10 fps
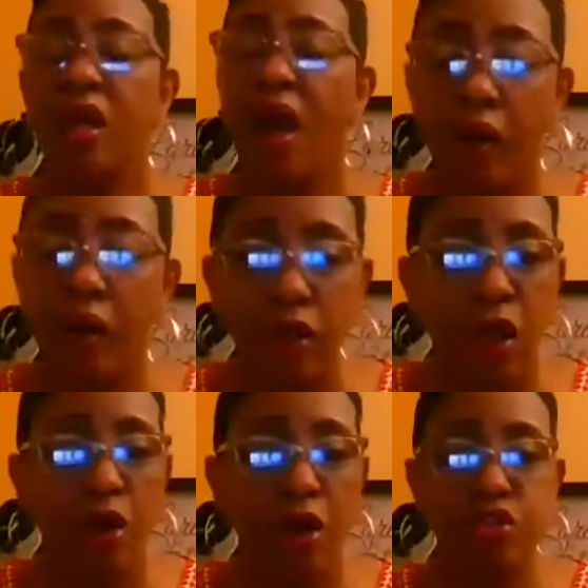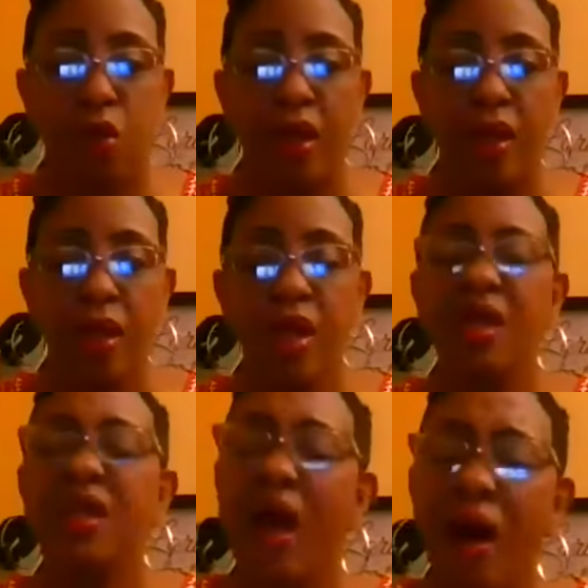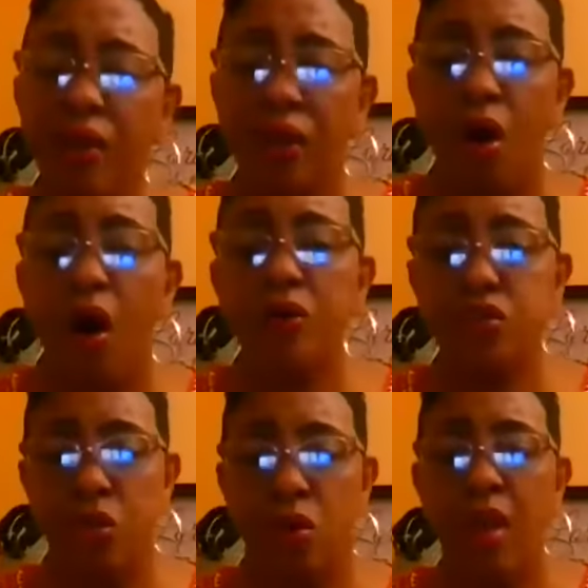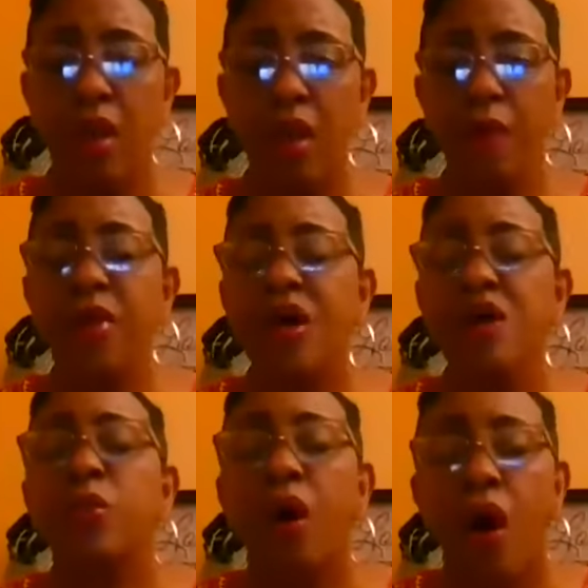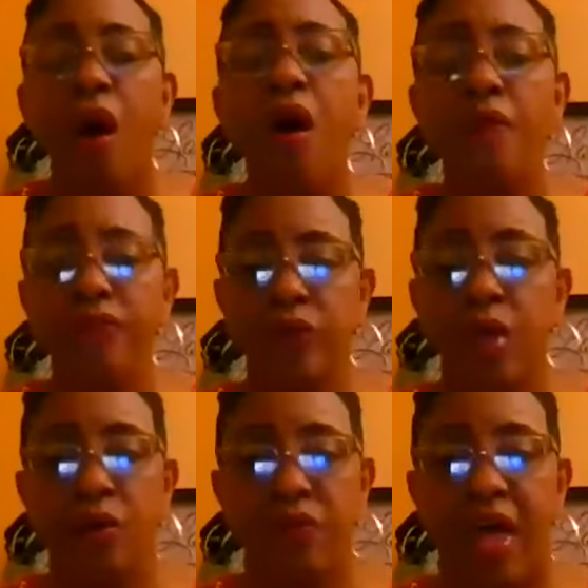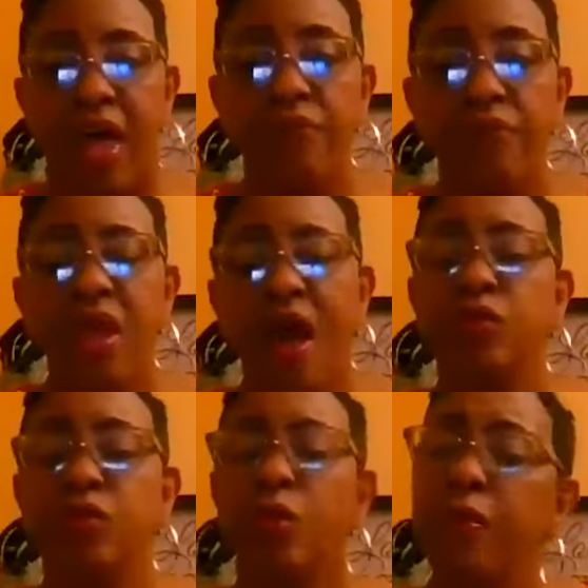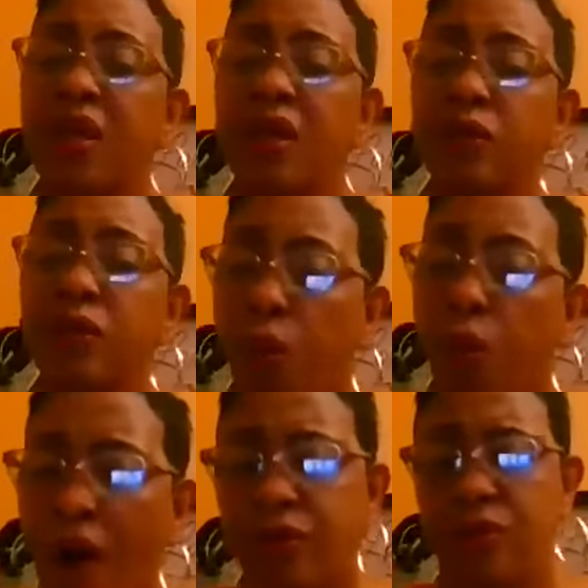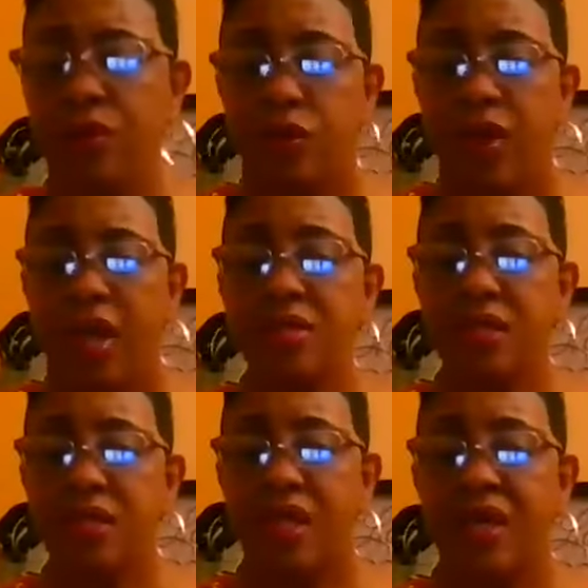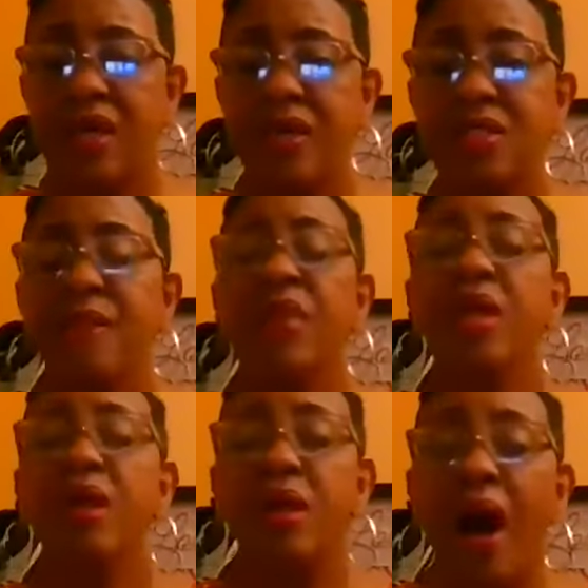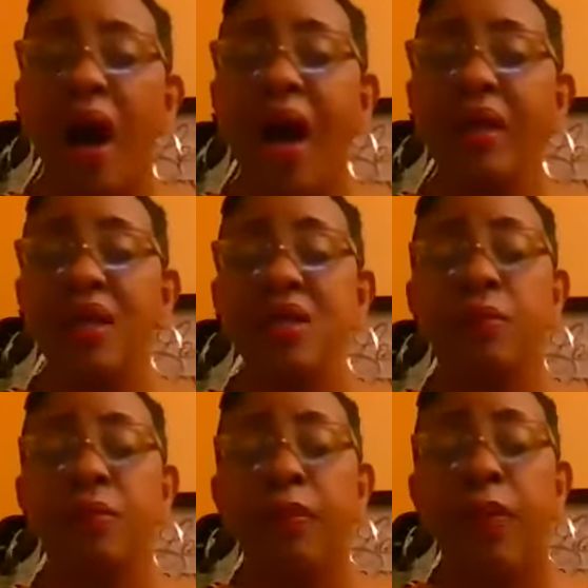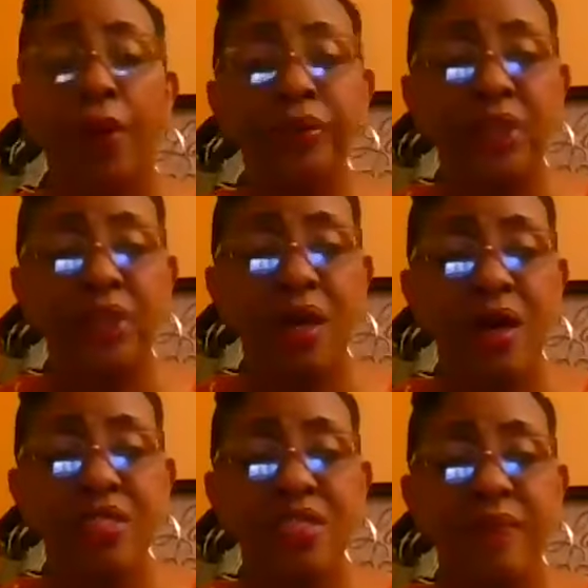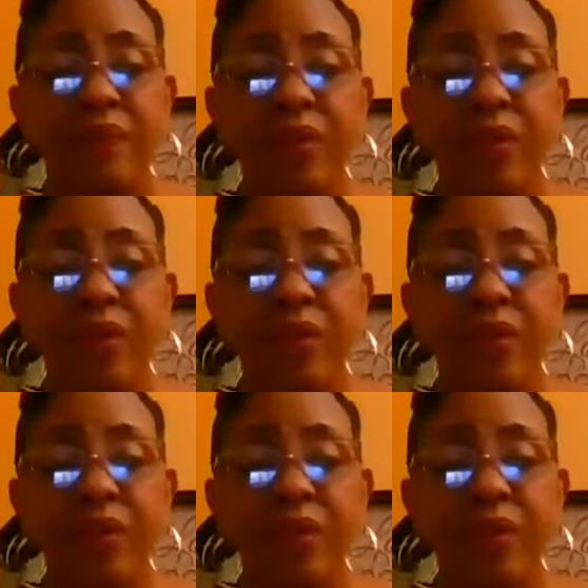Count it all joy. Count it all joy. Because we all know that as we begin to walk through things, God is molding us